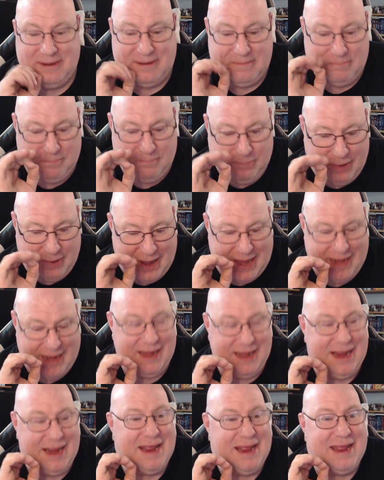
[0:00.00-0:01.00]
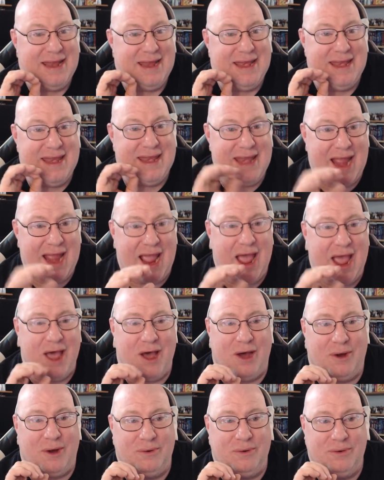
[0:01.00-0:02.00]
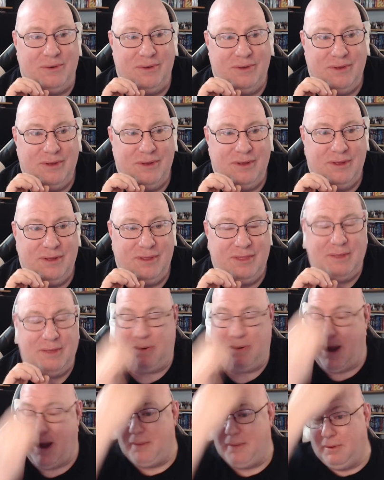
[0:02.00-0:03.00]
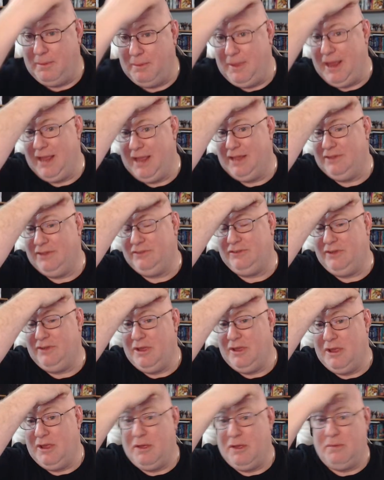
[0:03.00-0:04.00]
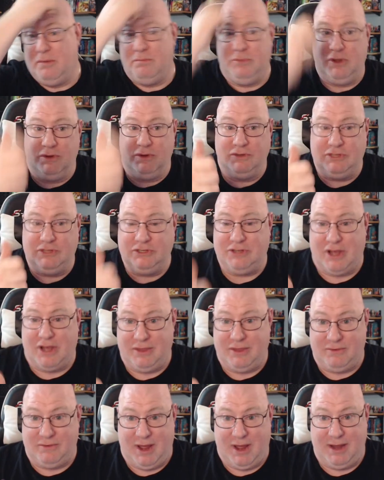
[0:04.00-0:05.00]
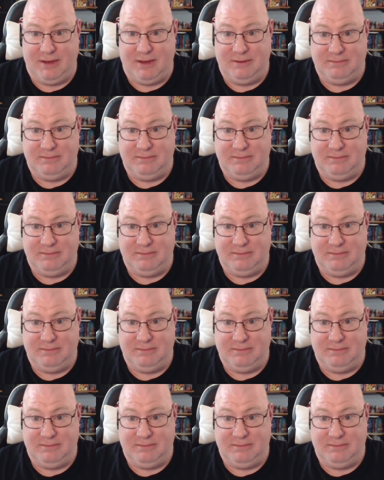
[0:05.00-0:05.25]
but now the problem is Muse is on the run.